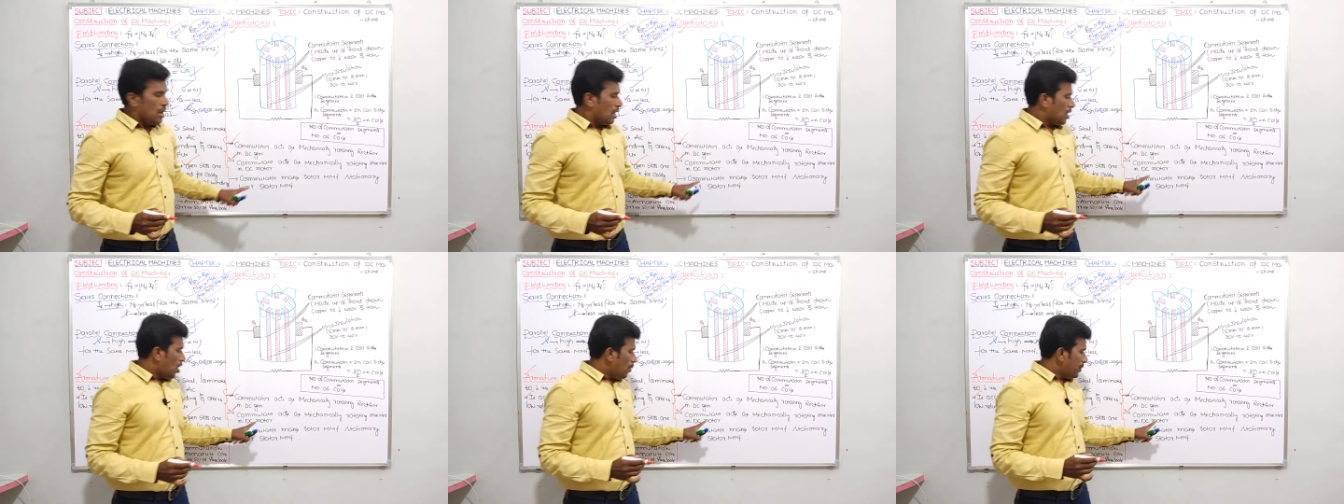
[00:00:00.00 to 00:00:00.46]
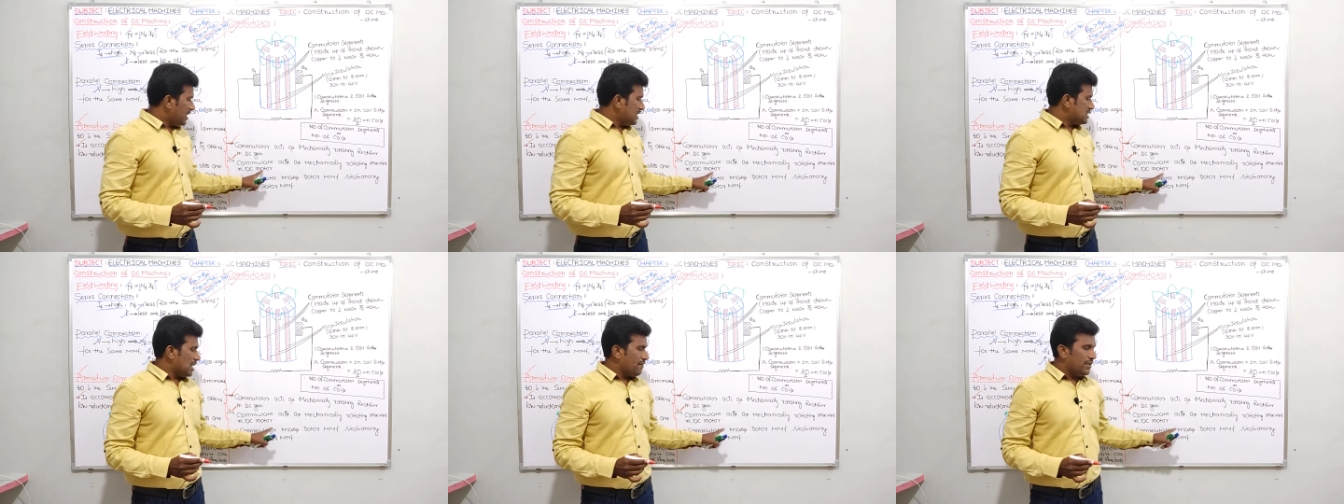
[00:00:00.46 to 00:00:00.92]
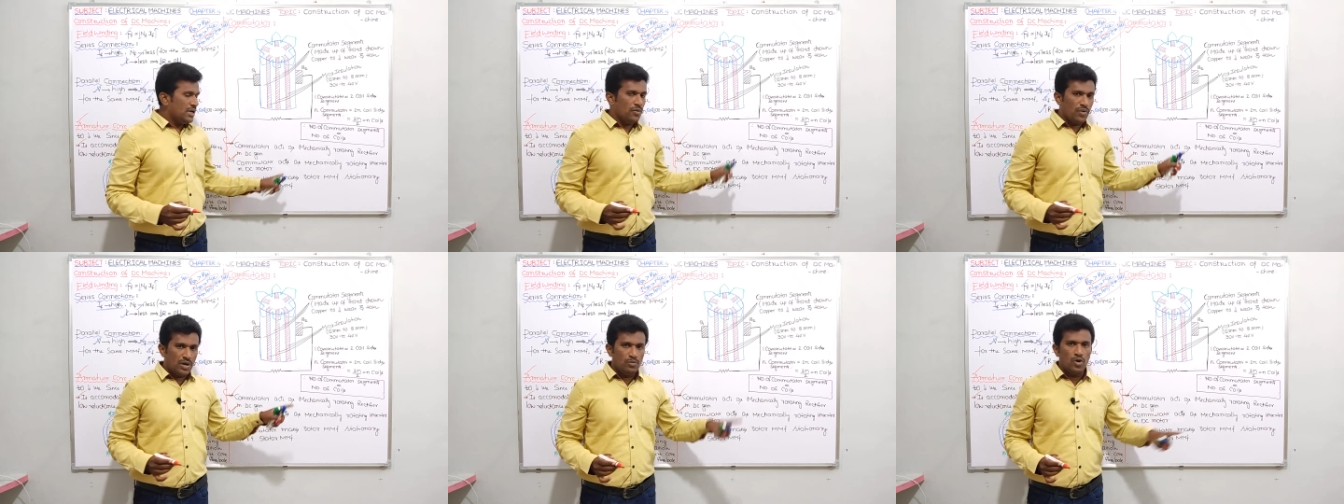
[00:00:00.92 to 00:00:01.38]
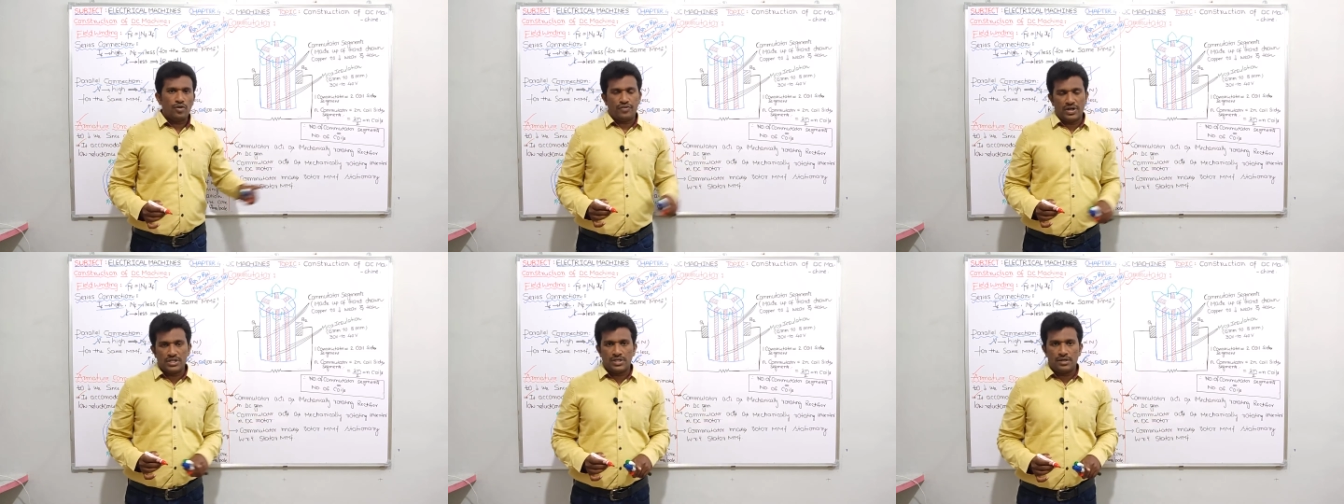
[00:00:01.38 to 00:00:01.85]
commutator is having one more
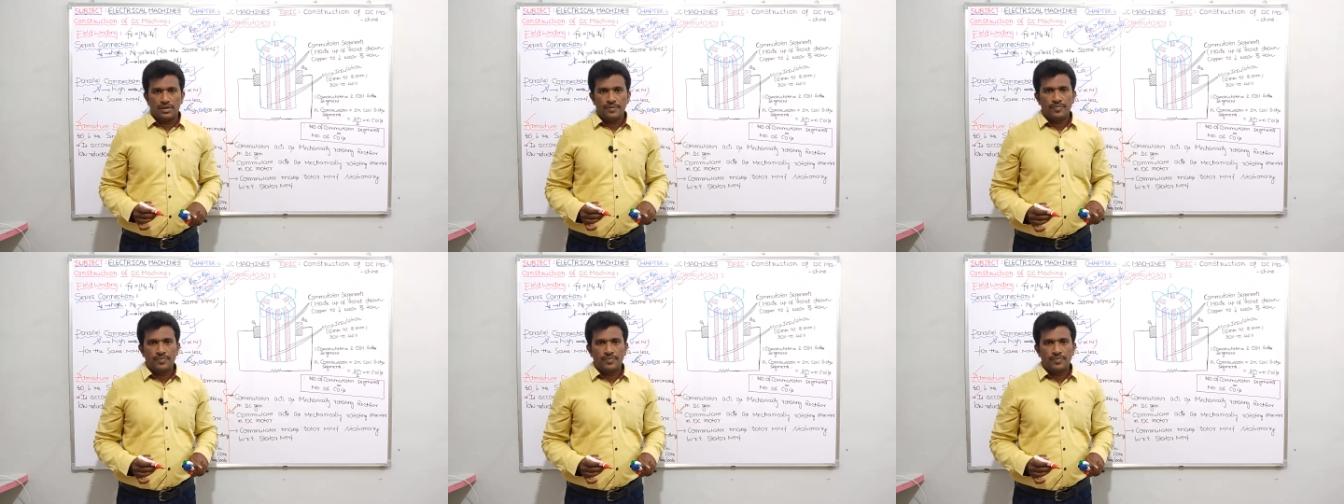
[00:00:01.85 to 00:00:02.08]
function.